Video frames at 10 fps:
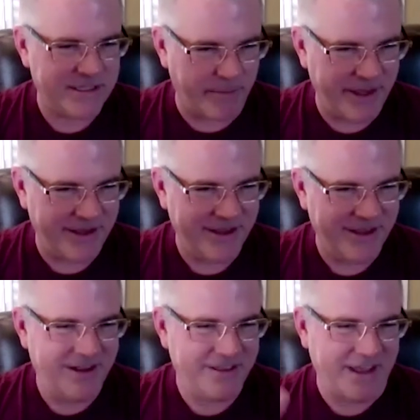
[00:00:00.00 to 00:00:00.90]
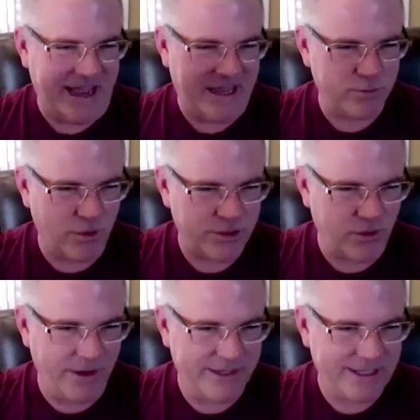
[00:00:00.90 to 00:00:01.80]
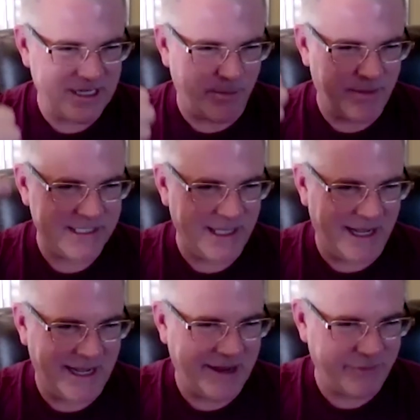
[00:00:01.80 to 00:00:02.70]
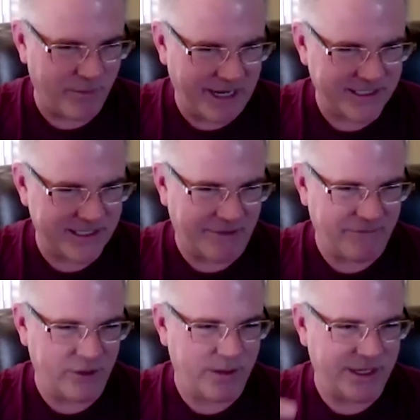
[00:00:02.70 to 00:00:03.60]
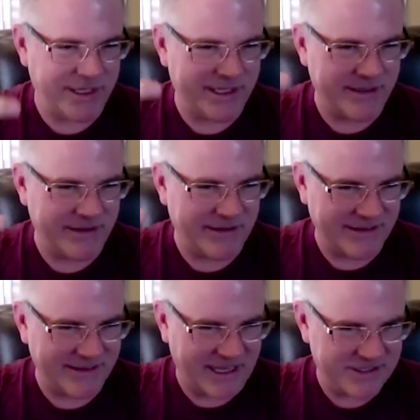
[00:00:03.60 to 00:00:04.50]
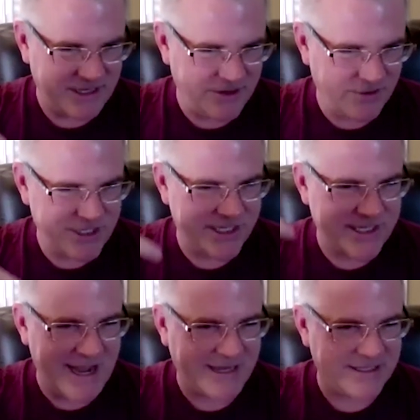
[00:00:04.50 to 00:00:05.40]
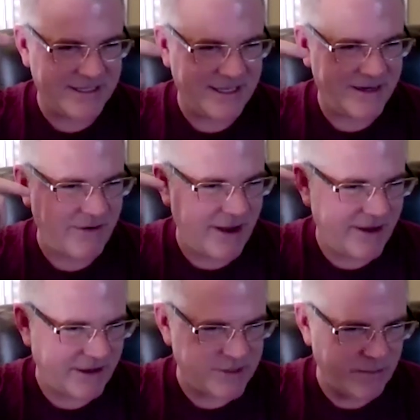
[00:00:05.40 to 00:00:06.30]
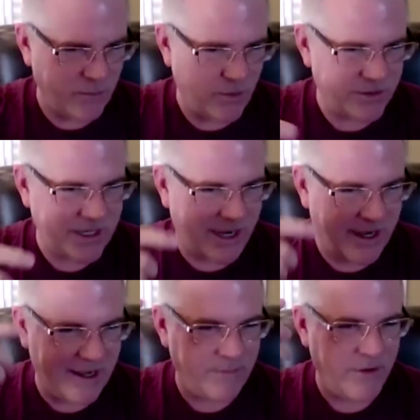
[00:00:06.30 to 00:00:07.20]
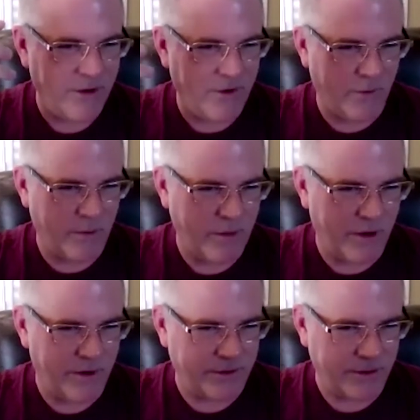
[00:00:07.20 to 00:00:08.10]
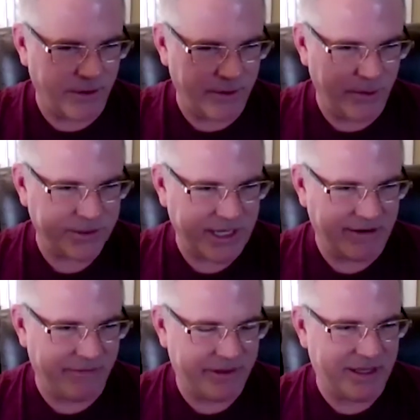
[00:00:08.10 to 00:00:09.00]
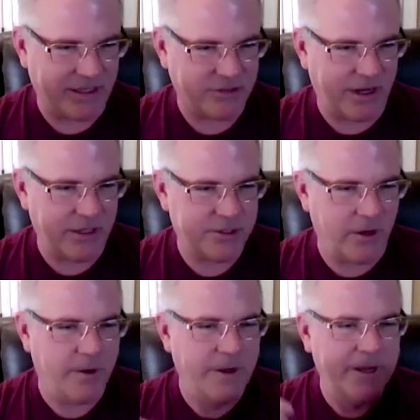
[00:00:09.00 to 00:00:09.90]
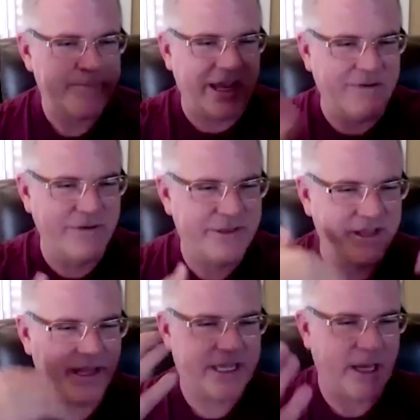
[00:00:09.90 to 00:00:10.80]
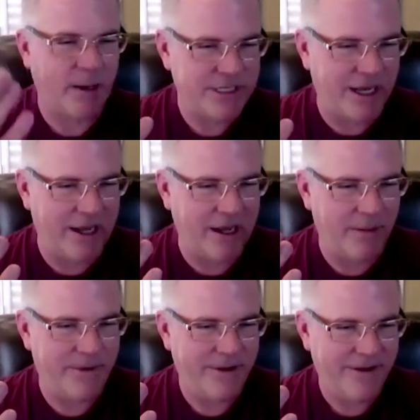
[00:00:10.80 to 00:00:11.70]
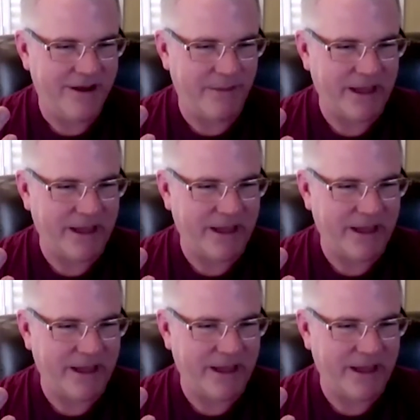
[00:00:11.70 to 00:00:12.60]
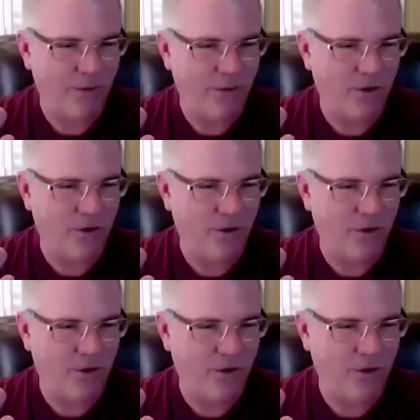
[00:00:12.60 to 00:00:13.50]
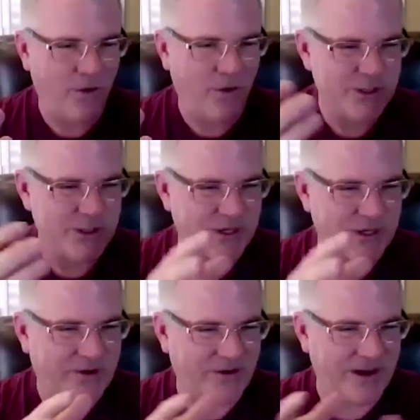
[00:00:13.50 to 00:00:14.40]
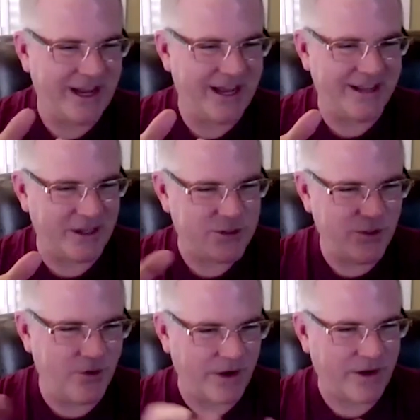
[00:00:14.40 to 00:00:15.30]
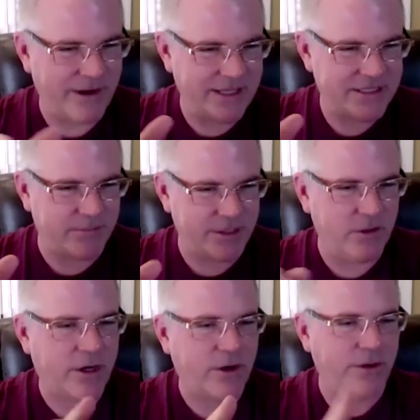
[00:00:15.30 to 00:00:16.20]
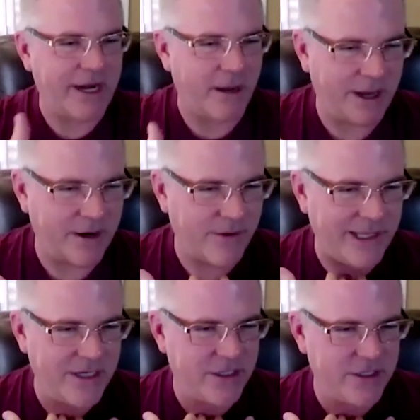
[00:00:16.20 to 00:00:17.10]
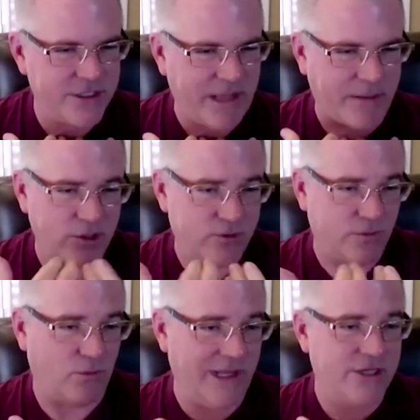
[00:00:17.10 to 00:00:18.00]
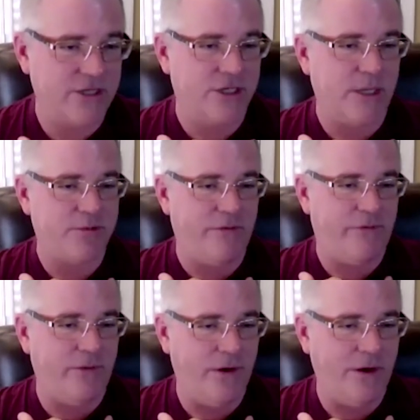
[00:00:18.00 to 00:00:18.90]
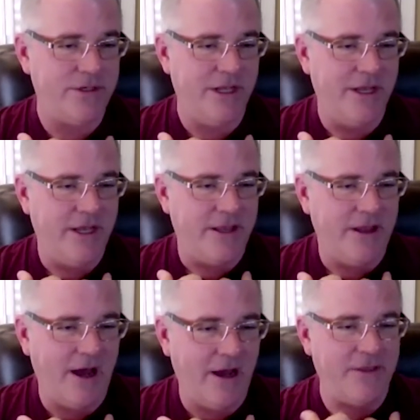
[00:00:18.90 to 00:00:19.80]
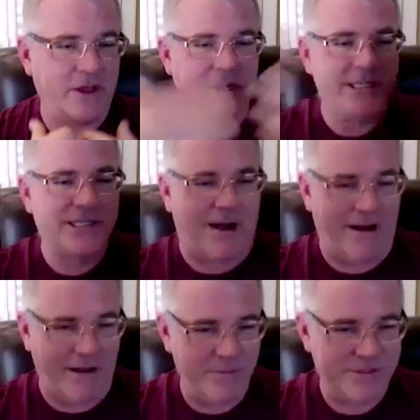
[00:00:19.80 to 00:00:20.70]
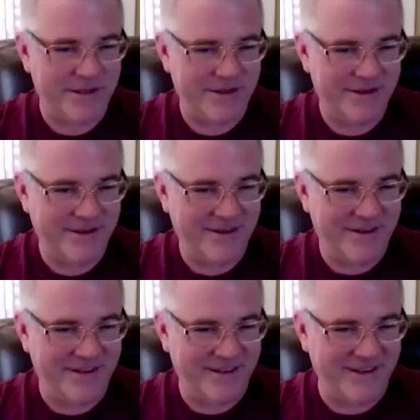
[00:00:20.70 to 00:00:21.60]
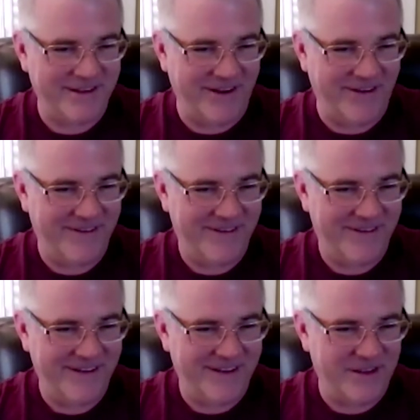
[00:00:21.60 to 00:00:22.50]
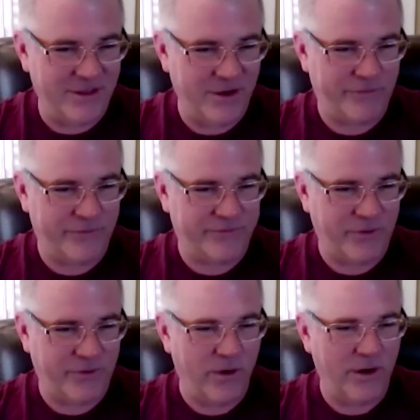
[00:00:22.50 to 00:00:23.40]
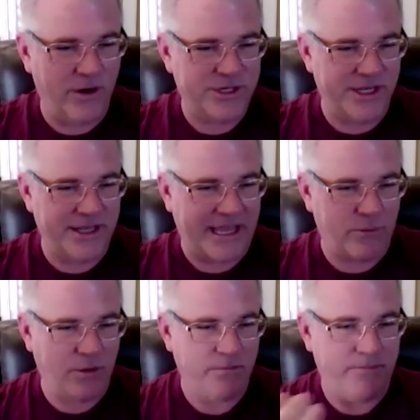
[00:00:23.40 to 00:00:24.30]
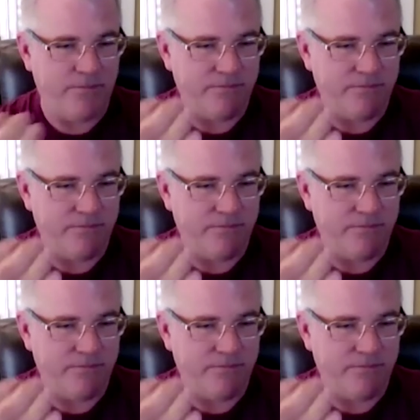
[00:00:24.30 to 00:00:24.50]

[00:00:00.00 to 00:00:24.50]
something that adds mm-hmm. more joy into somebody's life or makes life a little bit less energy taxing, right? Gives them more time or, mo- or, or those kind of things, right? So everything that comes up, I'm like, okay, well, how can I use this to create a tool or create something new or create a better relationship? Like, most relationships are forged not on the good times, you know, they're forged in like when